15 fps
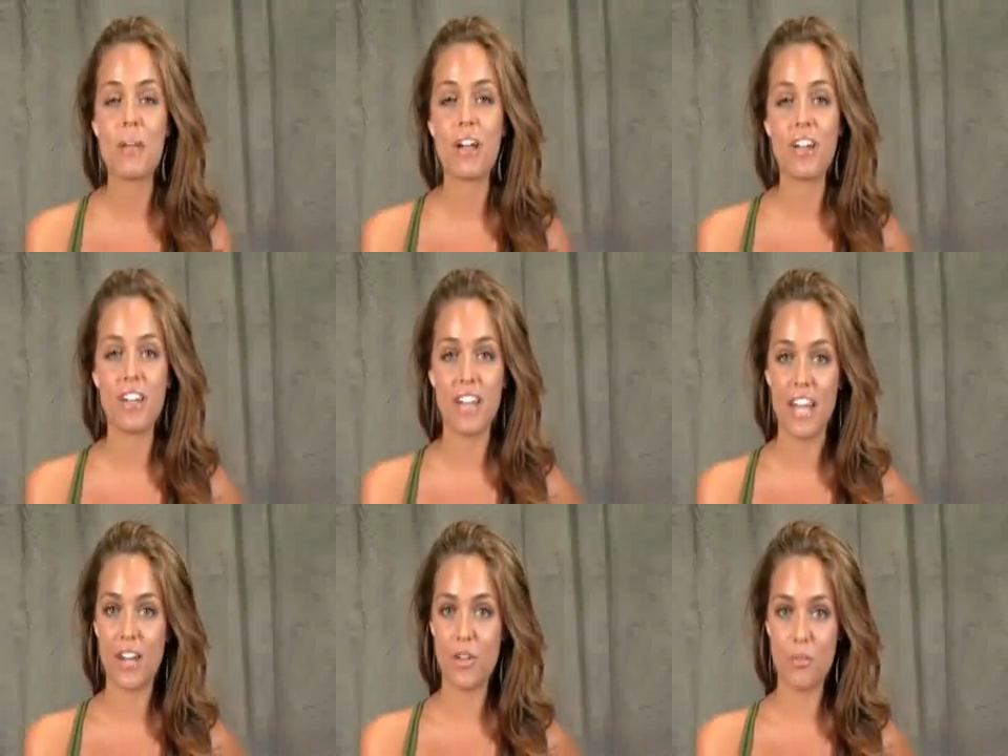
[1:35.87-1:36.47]

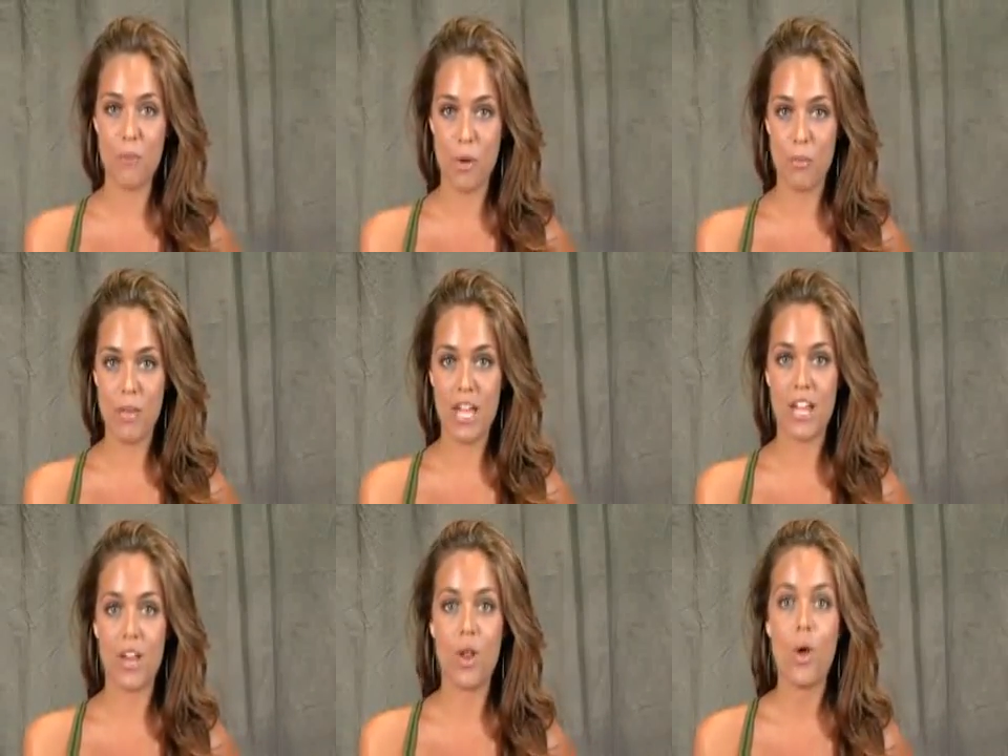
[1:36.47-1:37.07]
American Idol
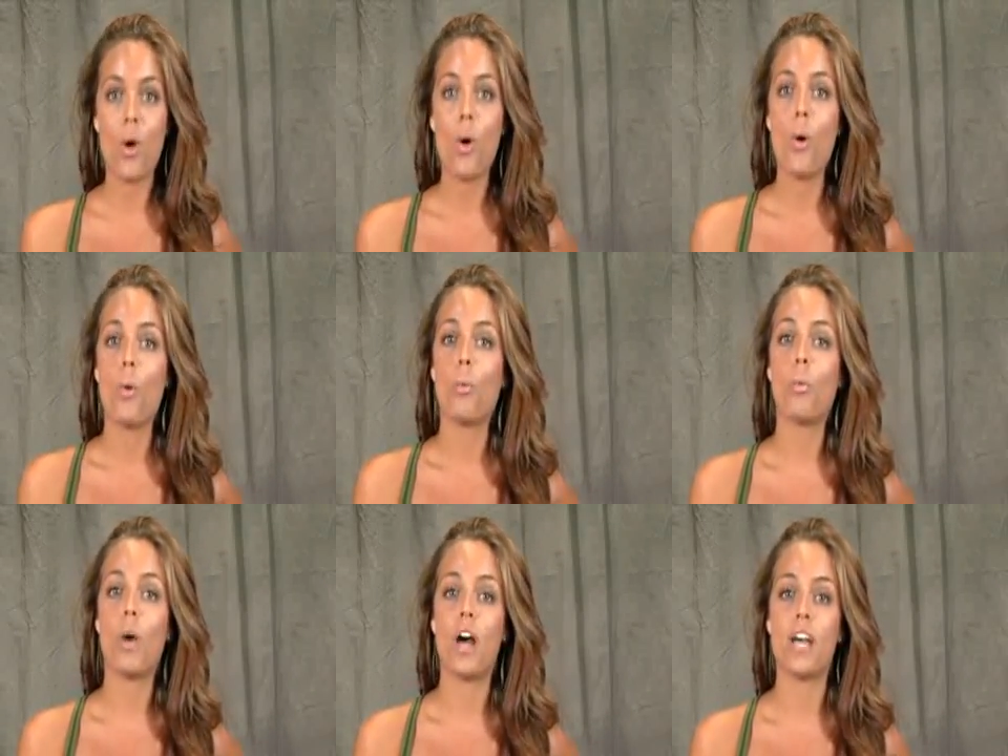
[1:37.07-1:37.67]
moment
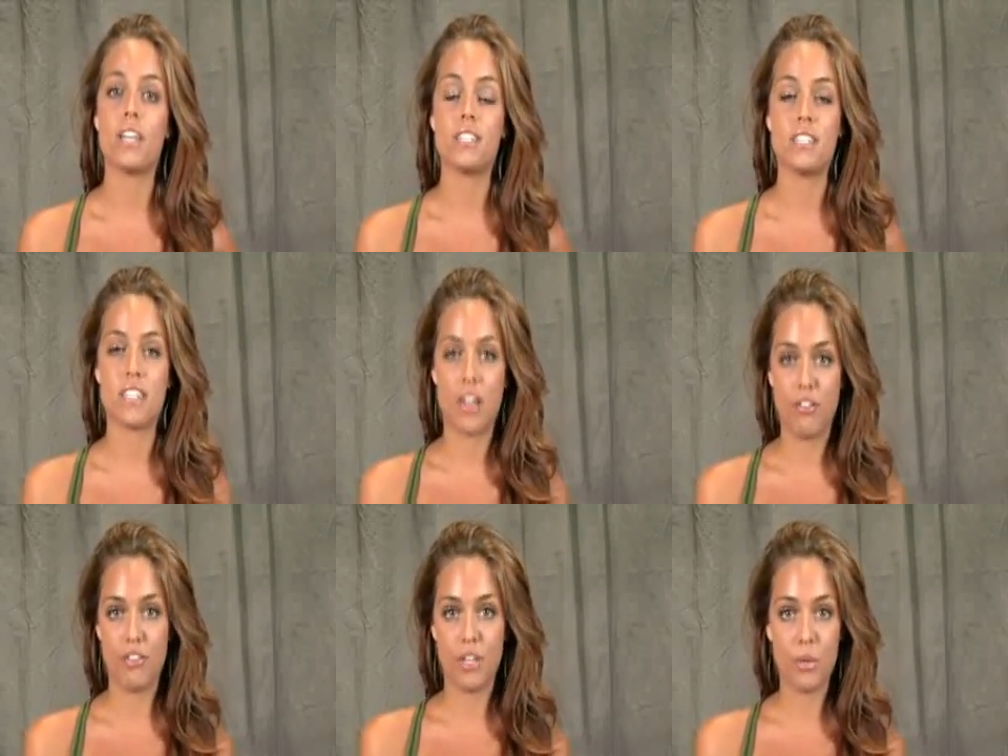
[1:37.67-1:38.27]
was
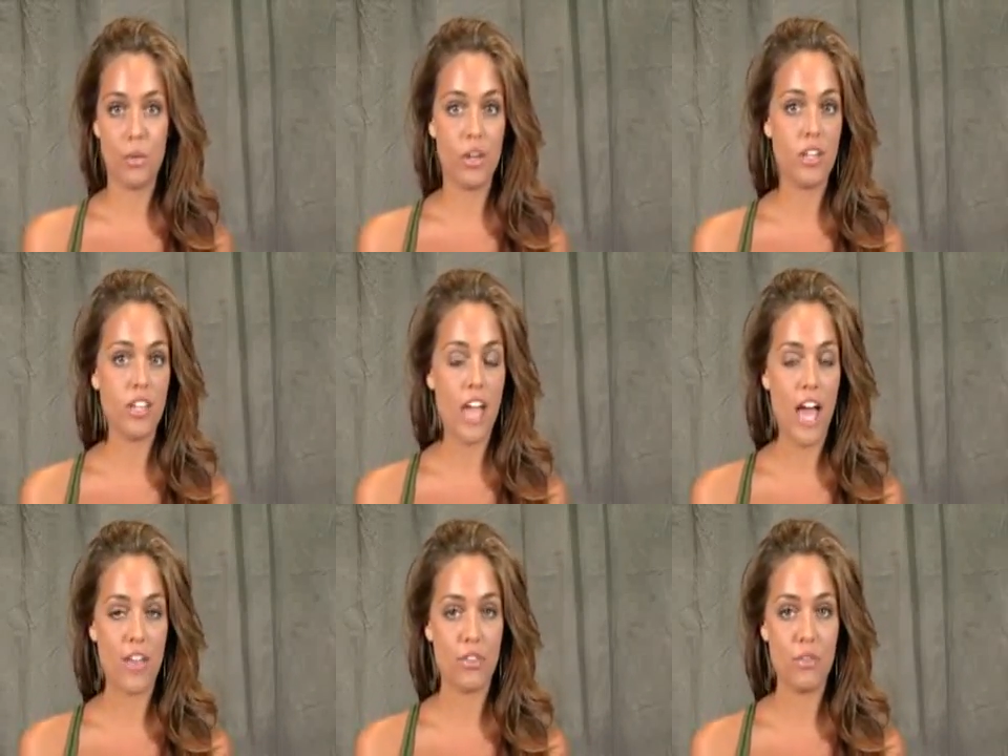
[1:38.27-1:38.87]
definitely when
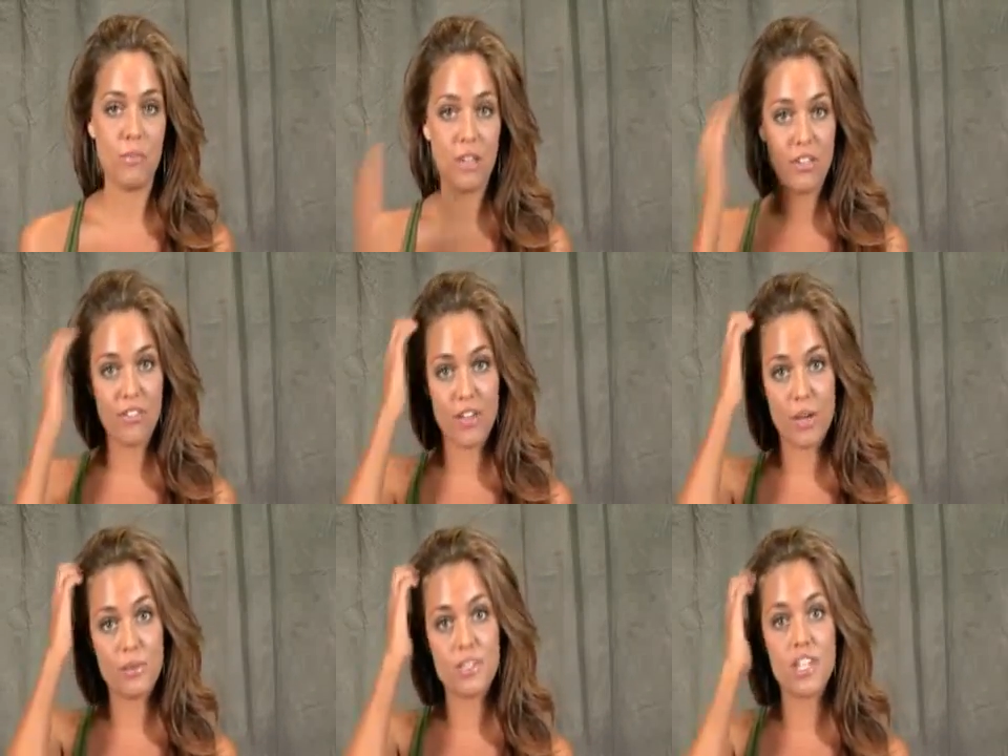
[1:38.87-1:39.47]
Katharine
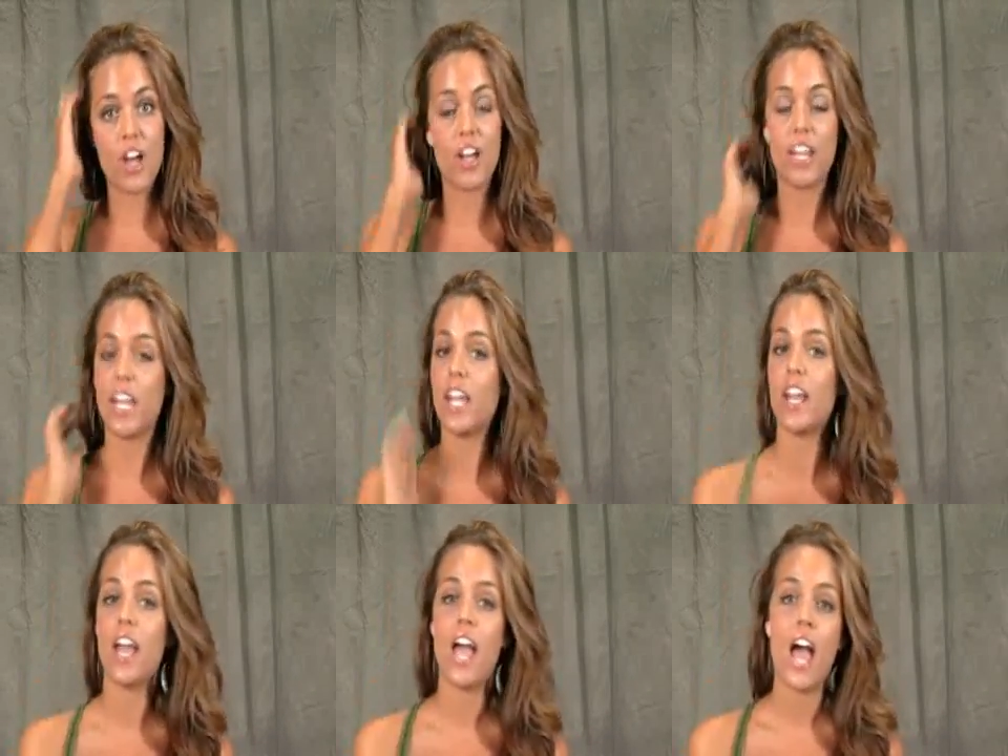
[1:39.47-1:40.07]
McPhee was on
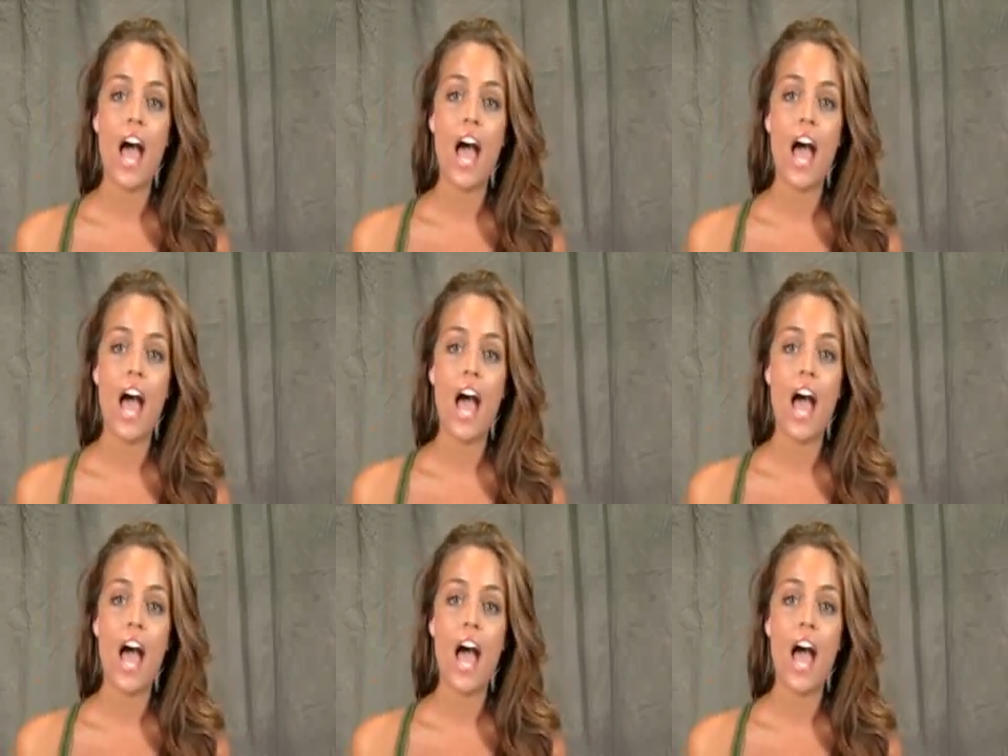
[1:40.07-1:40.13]
it.